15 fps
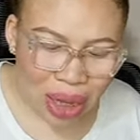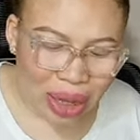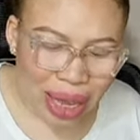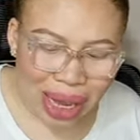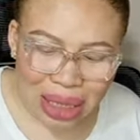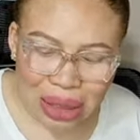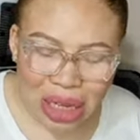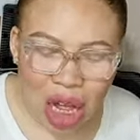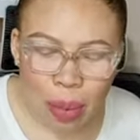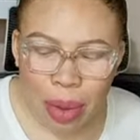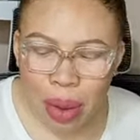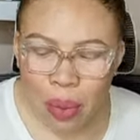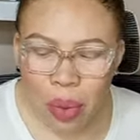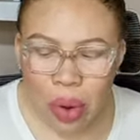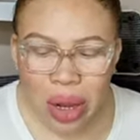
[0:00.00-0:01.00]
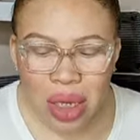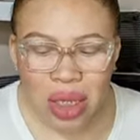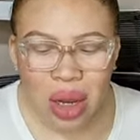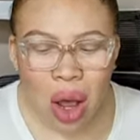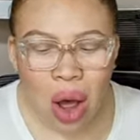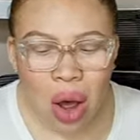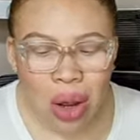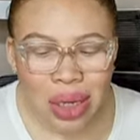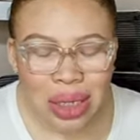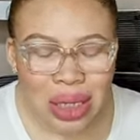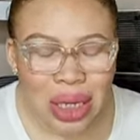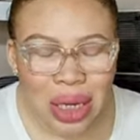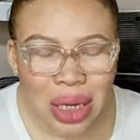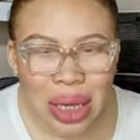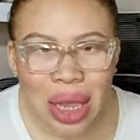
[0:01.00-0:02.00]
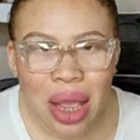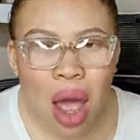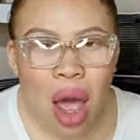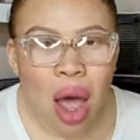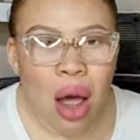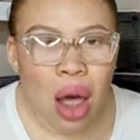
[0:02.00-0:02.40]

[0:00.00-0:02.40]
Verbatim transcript: They shall be what? Utterly